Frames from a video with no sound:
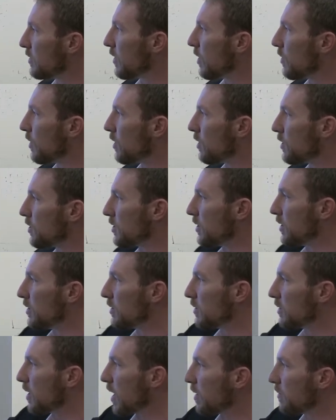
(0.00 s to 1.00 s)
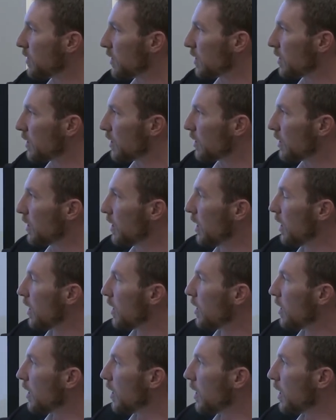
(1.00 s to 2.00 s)
So Hershey's is having a
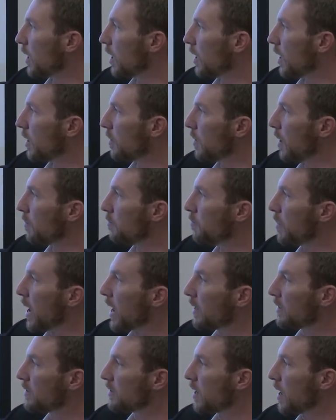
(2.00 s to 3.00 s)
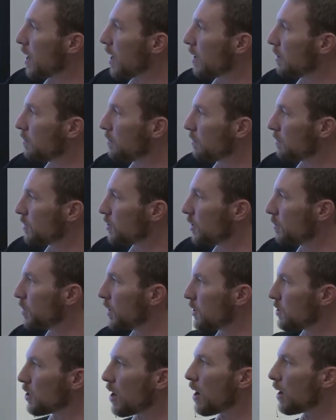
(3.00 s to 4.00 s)
Uh, a bad time
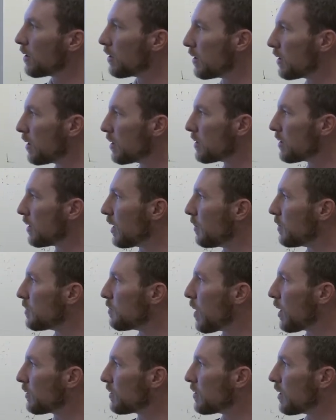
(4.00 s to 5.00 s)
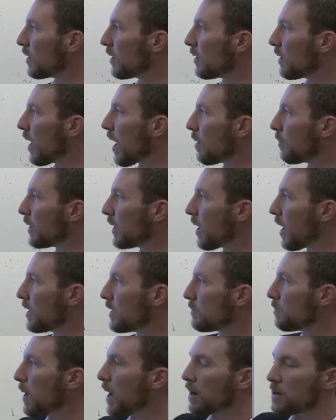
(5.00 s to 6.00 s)
shipping chocolate because it keeps melting, and how many
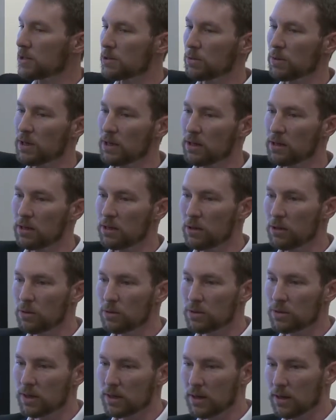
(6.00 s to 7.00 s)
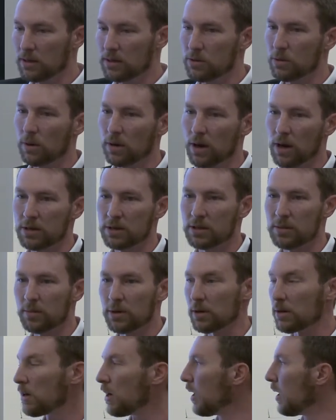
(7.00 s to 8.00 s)
ice packs do we need to use to get it to a
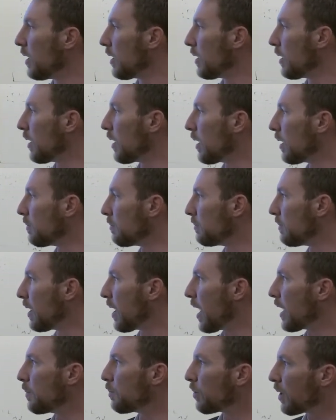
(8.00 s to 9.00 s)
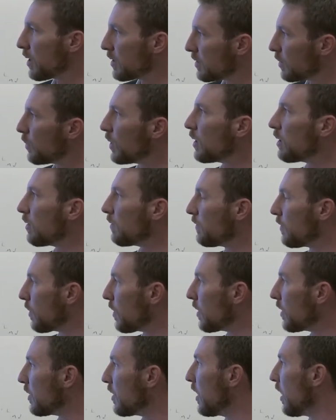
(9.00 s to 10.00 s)
customer um, at a price that we can
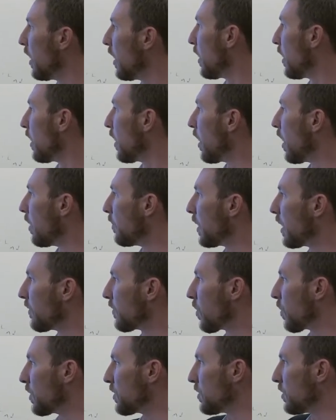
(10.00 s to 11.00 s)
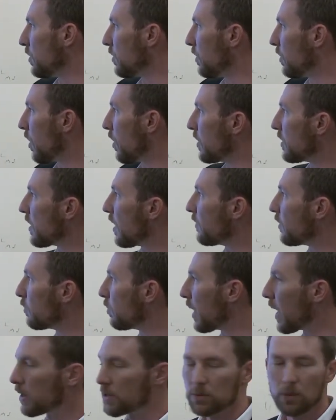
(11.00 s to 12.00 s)
afford? Um, and then, of course, you, you always have your
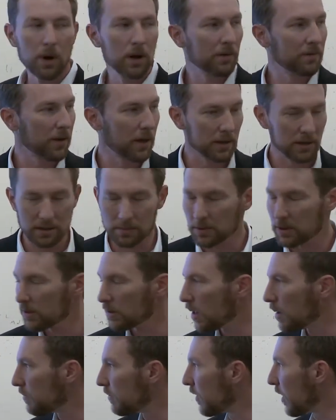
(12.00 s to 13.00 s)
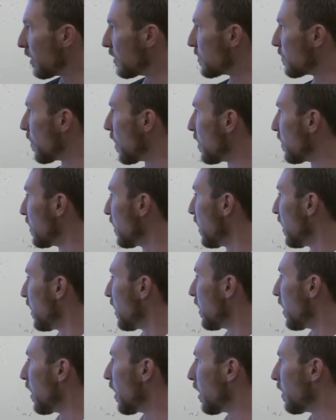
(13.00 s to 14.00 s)
black swan events. I'm a Taleb fan as well.
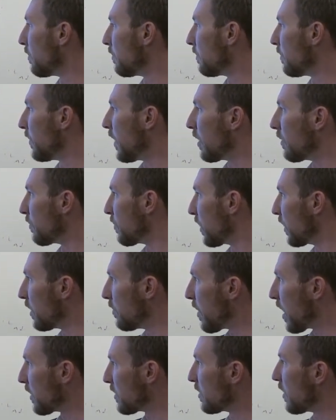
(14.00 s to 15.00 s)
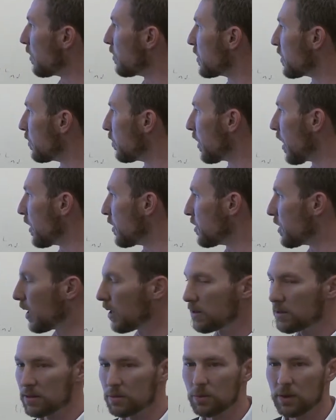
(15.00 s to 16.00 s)
Um, that really mess up supply
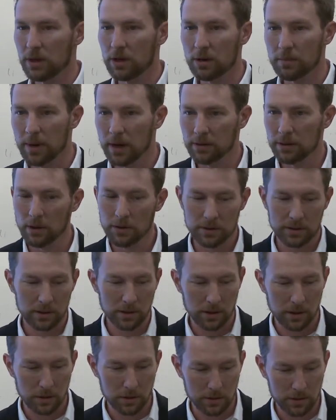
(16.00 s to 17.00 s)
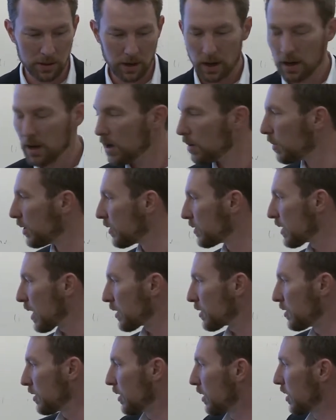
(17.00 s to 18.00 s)
chains, and we hear about those in the news. But there's
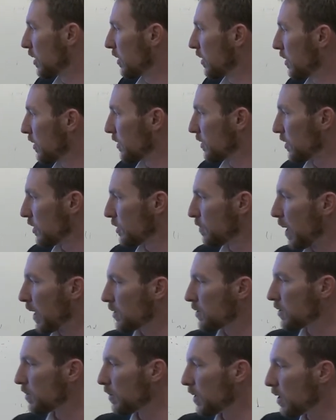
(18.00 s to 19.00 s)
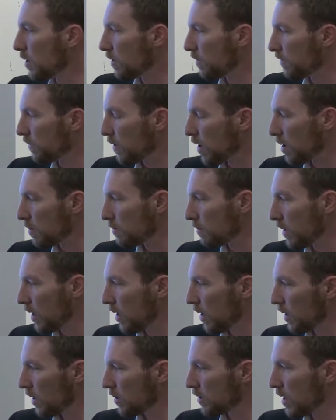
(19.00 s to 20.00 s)
actually a, there's a spectrum here from
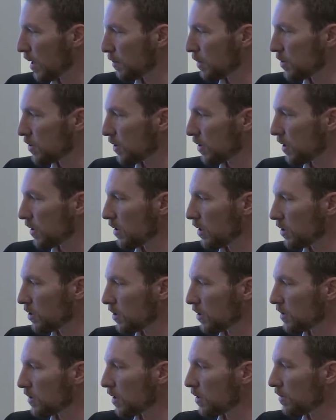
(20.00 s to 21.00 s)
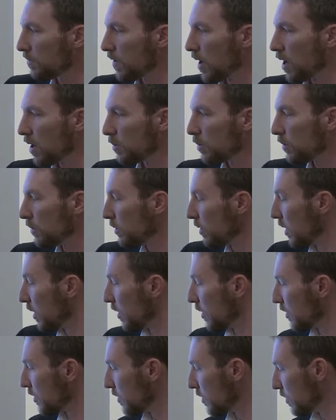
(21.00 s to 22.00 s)
temperature conditions that are variable
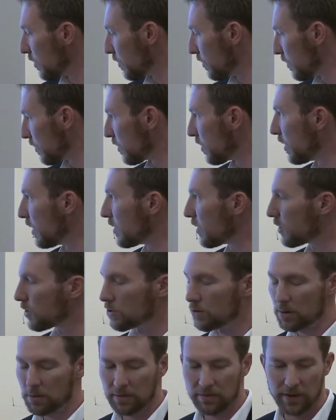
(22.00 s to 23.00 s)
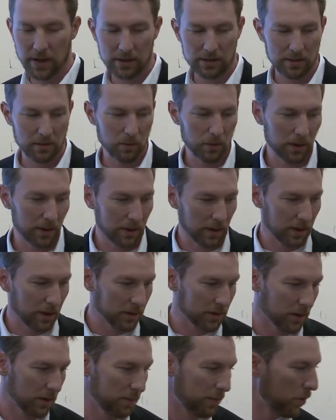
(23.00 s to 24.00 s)
to, to these extreme events. And one thing I
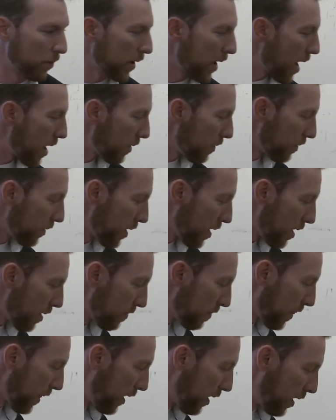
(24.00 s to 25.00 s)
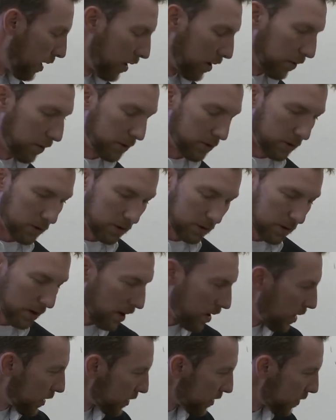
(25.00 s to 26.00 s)
was going to point out, um, which was
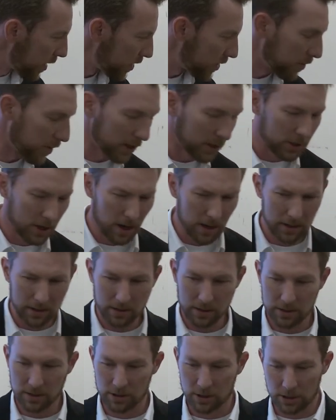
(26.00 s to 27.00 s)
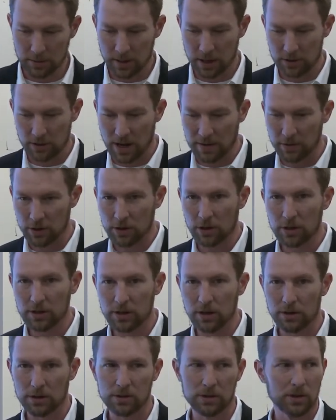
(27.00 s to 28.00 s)
also mentioned by John here, is that just because you have a
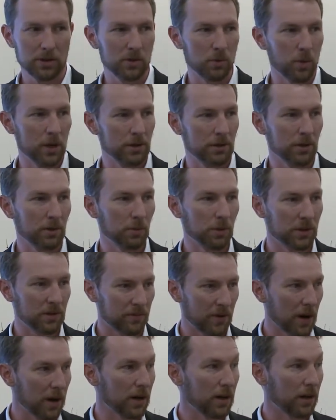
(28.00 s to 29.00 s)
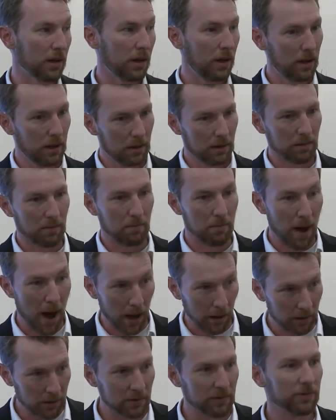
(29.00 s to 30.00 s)
good year, so this winter was very
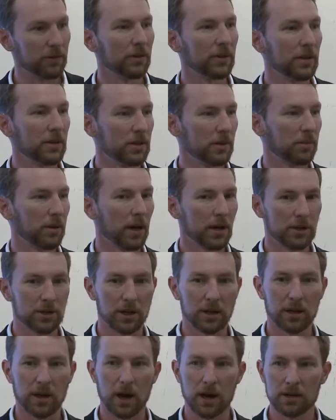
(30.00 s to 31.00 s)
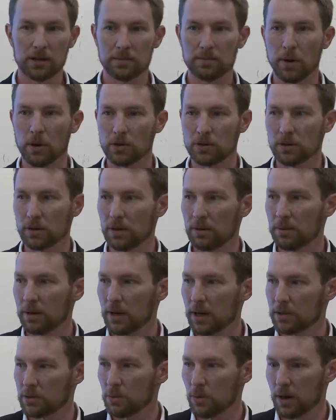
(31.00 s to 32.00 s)
mild for these supply chain guys mostly,
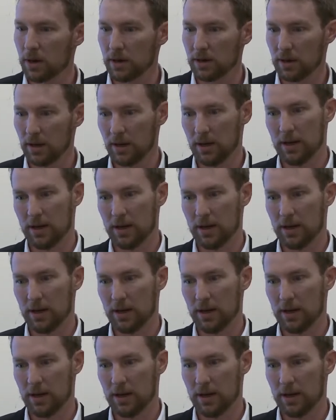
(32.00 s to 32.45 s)
but guess what?